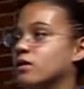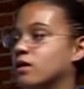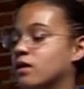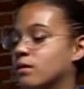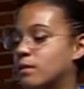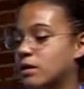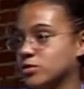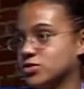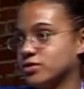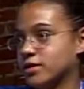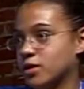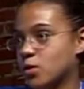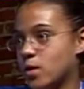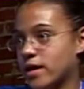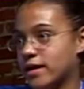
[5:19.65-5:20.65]
I was really
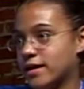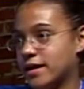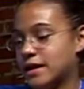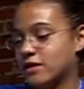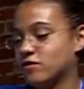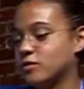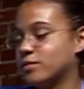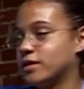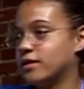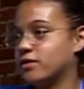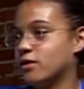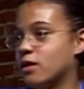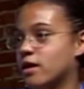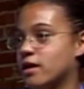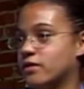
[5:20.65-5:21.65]
quiet and everybody
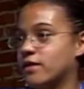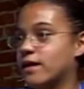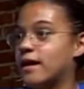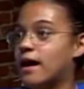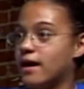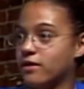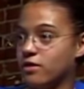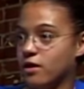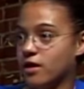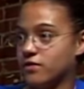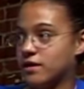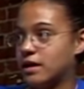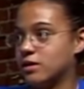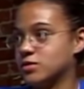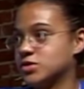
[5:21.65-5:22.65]
thought that
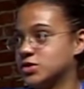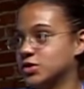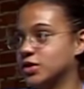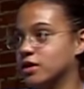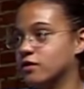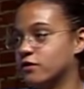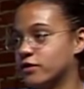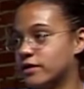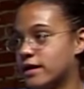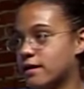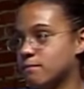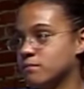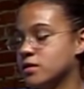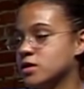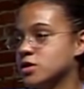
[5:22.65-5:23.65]
I was too good for them.